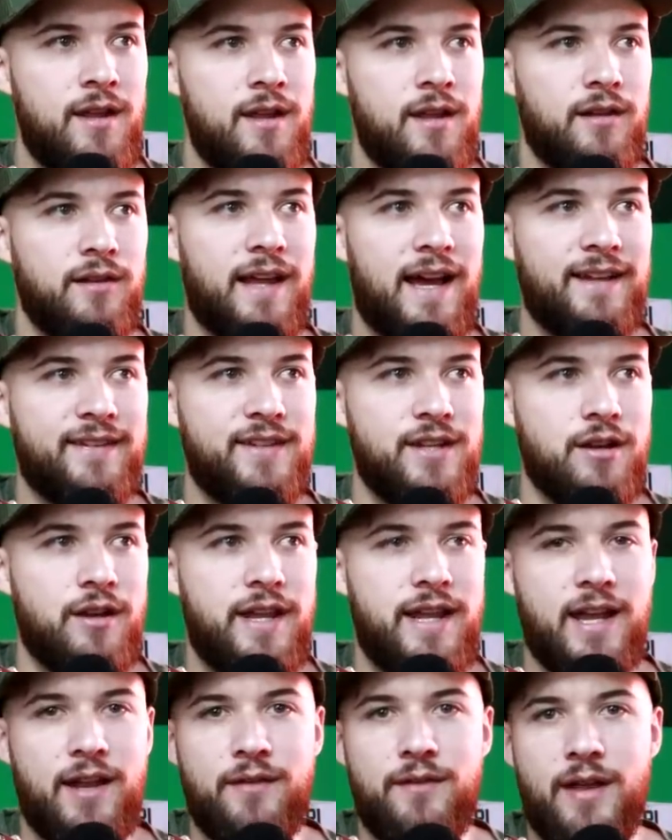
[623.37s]
Last year
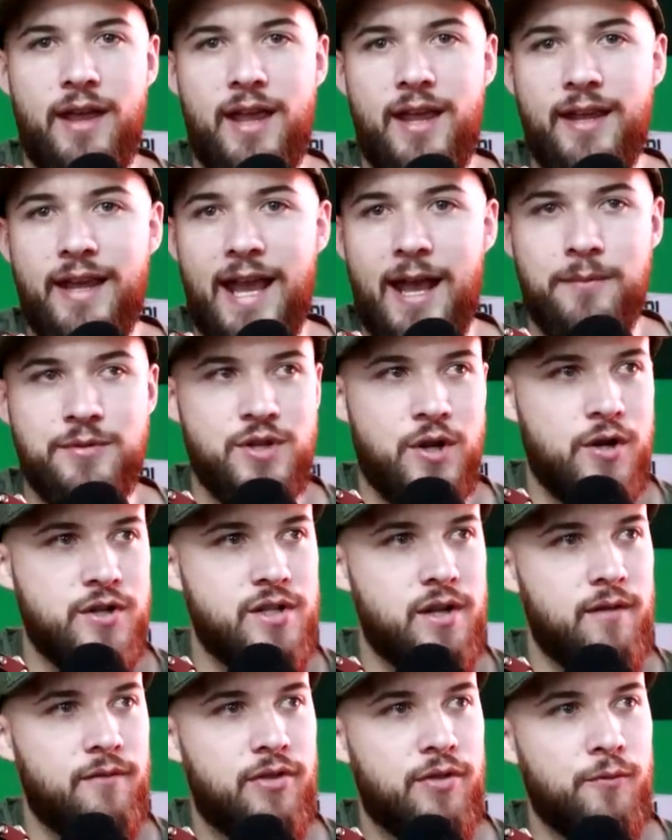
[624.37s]
he had a cap charge
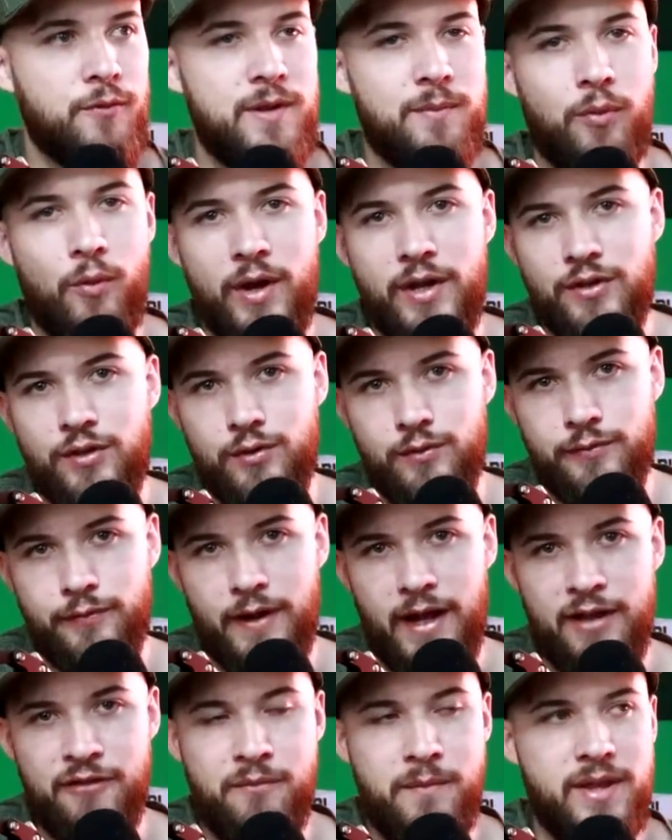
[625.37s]
of
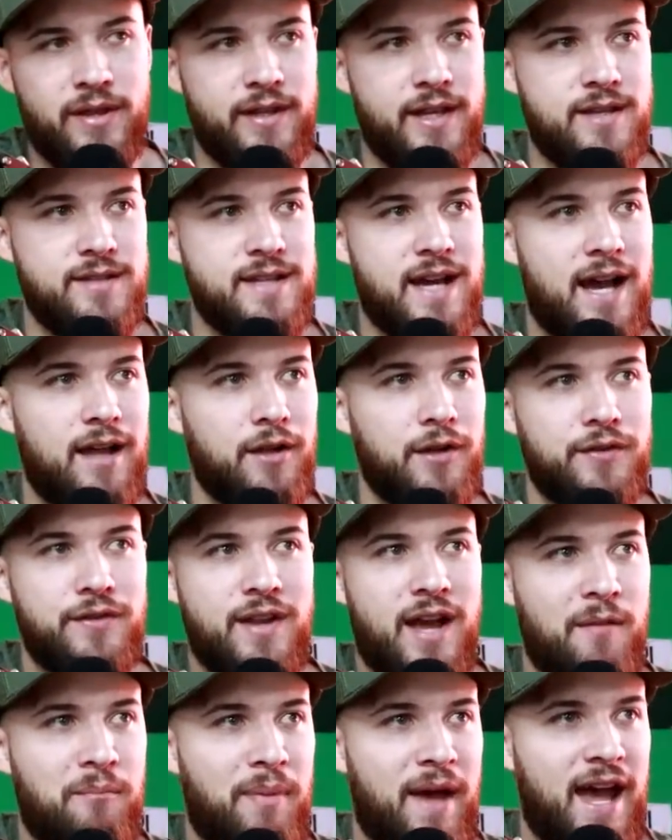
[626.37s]
3.25 million dollars.
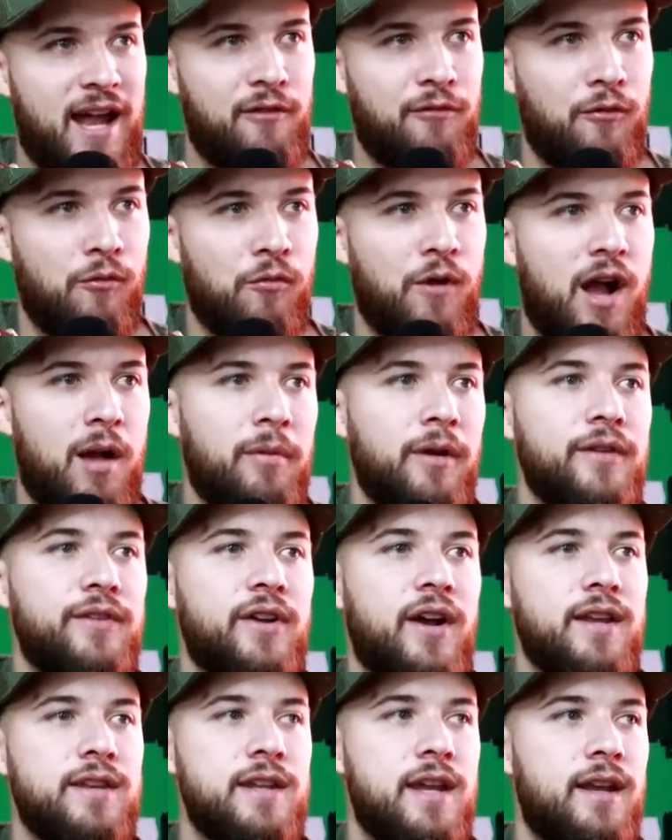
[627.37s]
Not bad for Robert
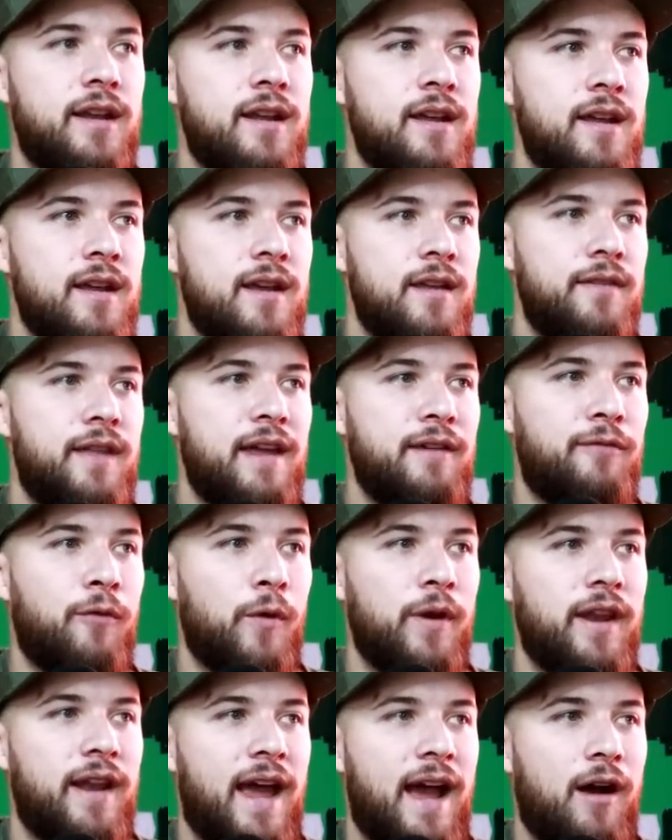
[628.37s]
Tonyan. They
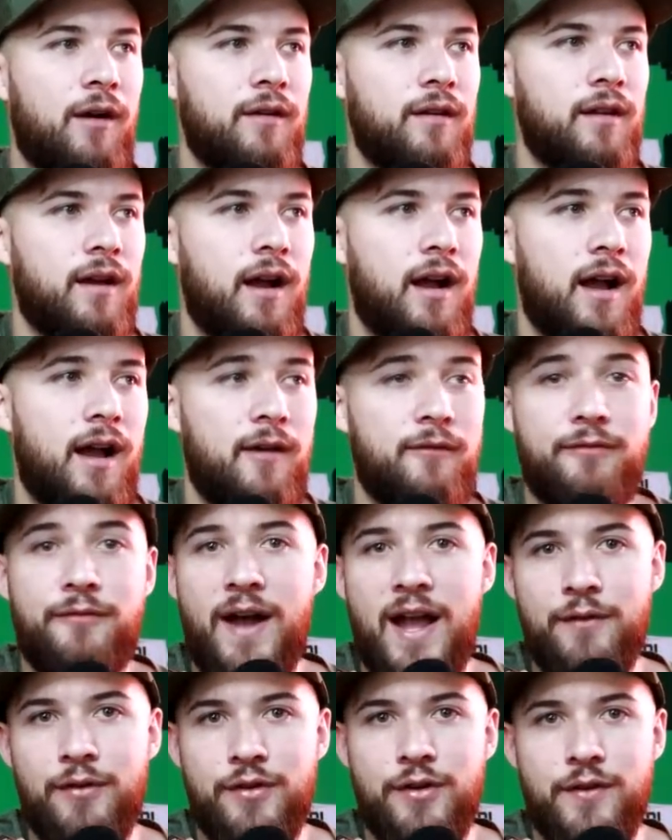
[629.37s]
voided out uh,
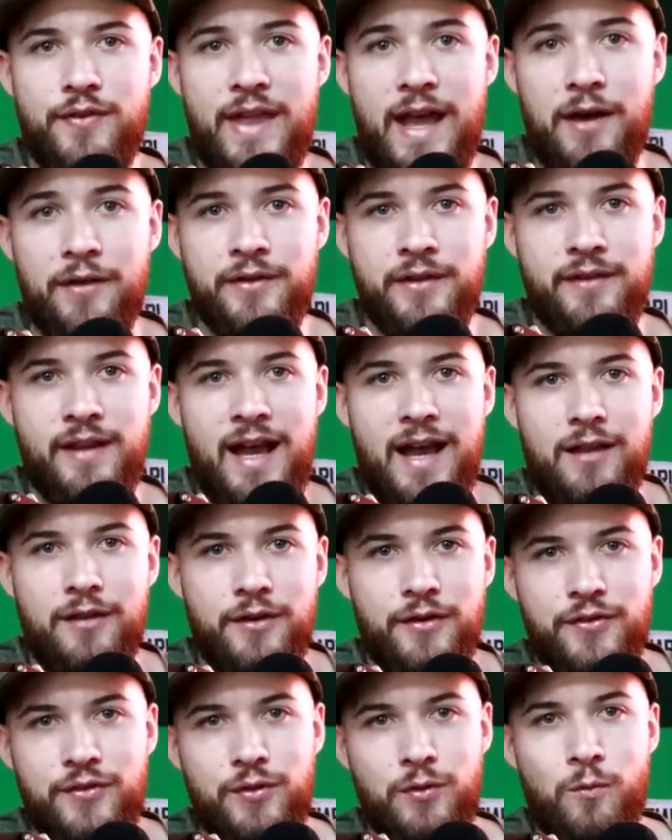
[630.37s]

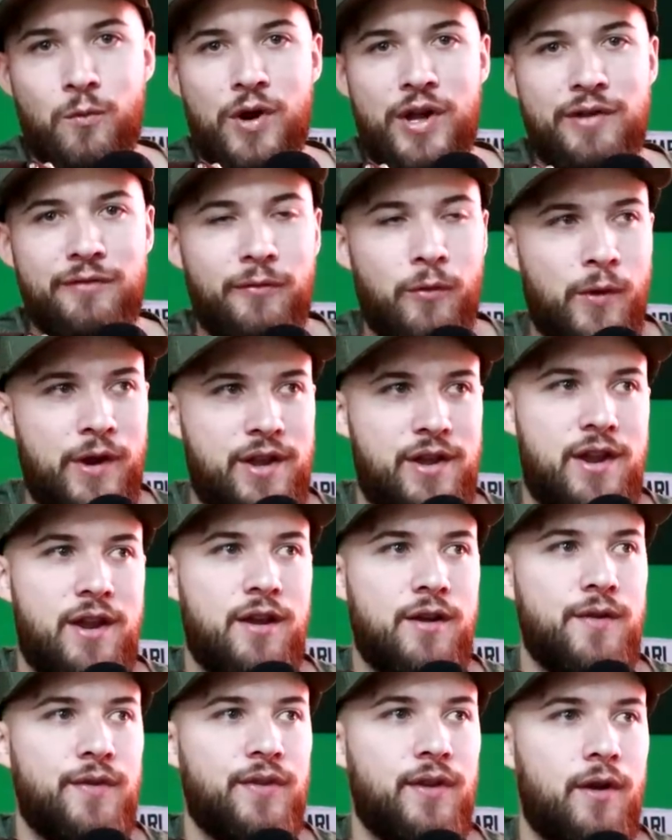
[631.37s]
$500,000 to one void
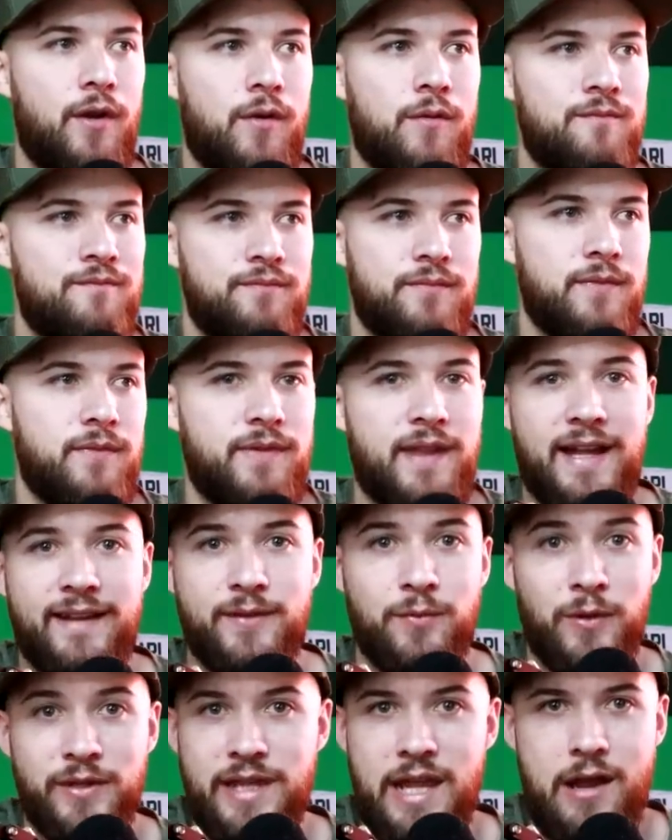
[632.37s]
year, so that's
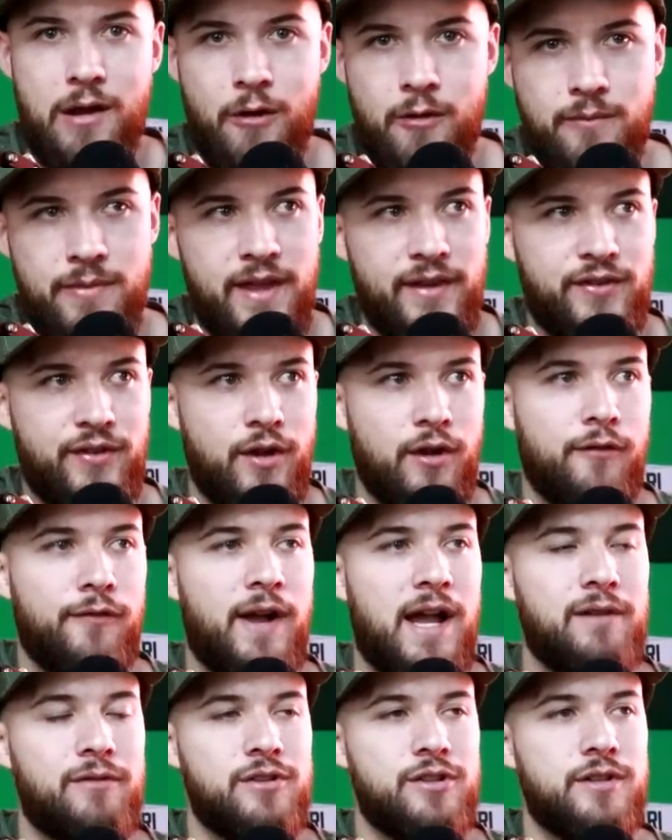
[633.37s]
what they owe him this year
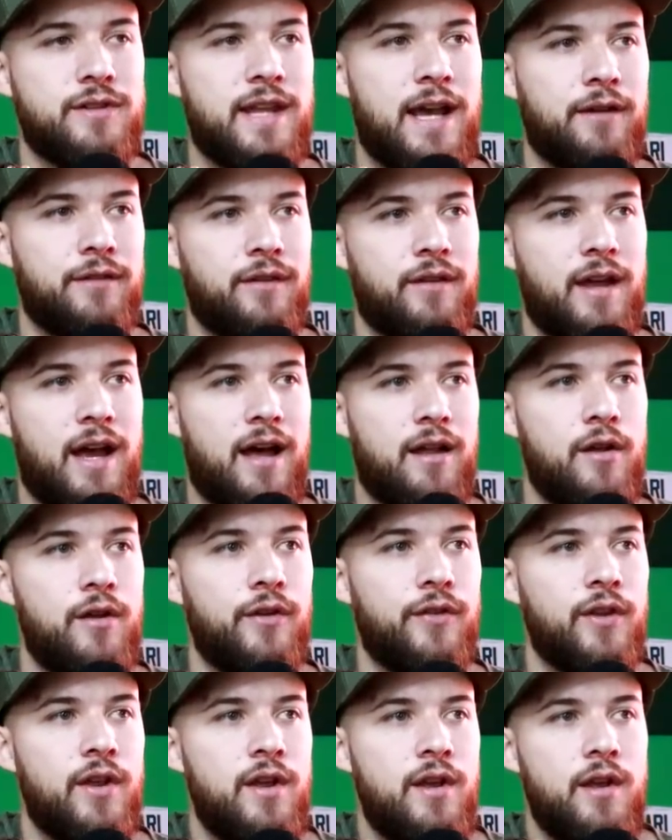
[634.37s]
$500,000